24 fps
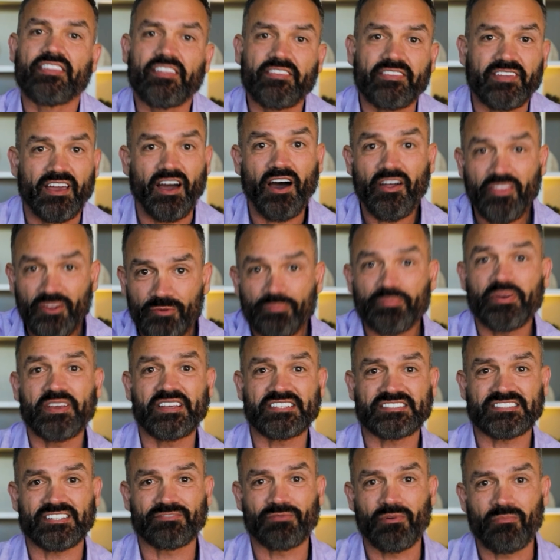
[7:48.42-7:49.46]
And then the other
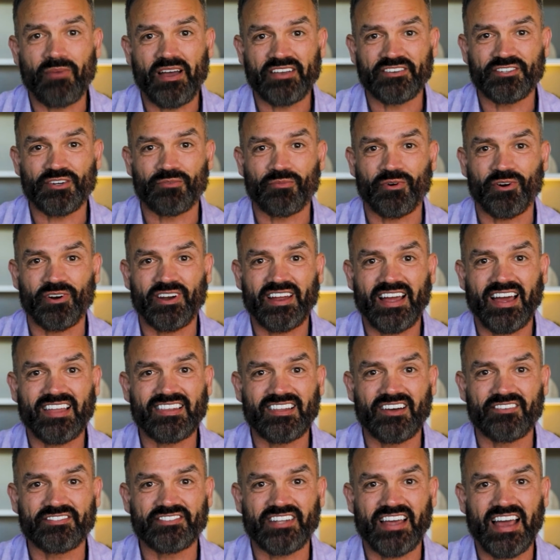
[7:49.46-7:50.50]
piece of memento mori I
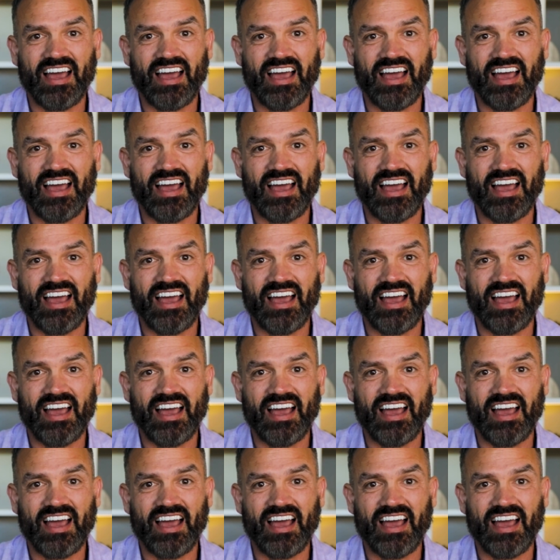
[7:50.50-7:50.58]
love to